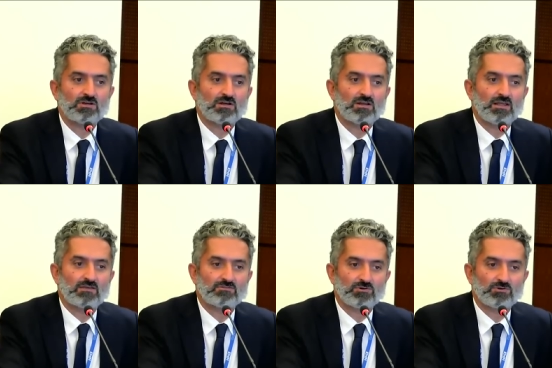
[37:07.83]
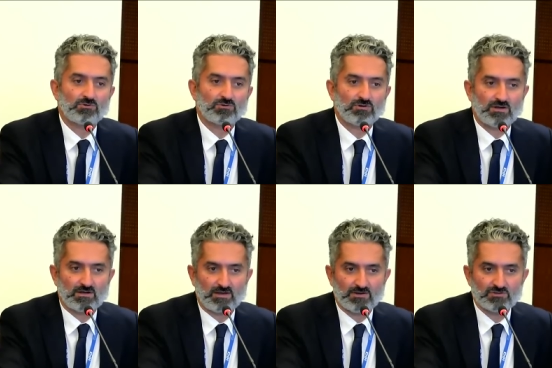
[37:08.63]
like solar
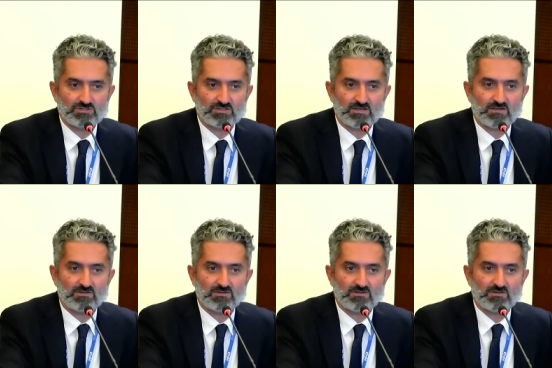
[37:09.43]
energy